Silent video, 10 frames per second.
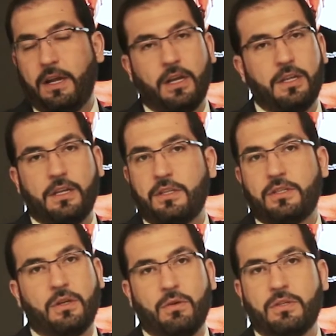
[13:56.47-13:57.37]
It
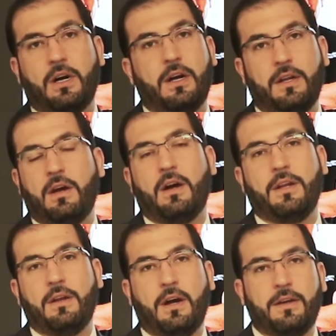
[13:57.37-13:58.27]
just goes on and
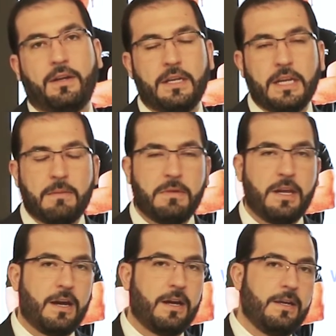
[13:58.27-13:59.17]
on and on.
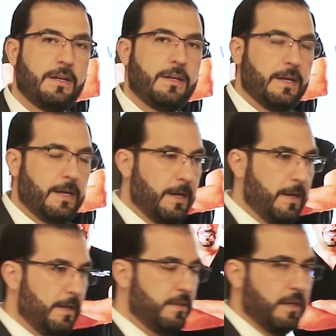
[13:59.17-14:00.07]
Anemia,
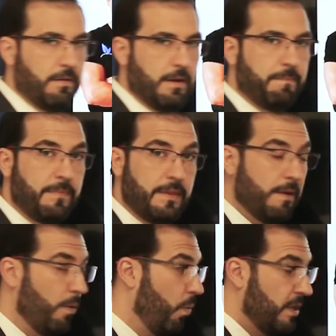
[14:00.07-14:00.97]
etc.
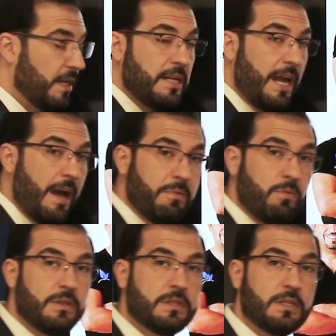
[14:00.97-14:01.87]
It doesn't
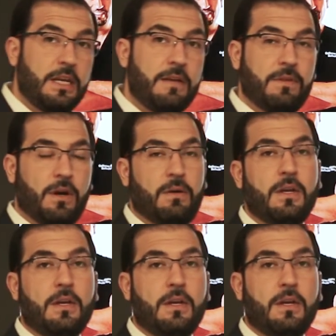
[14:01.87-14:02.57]
happen with the sleeve though.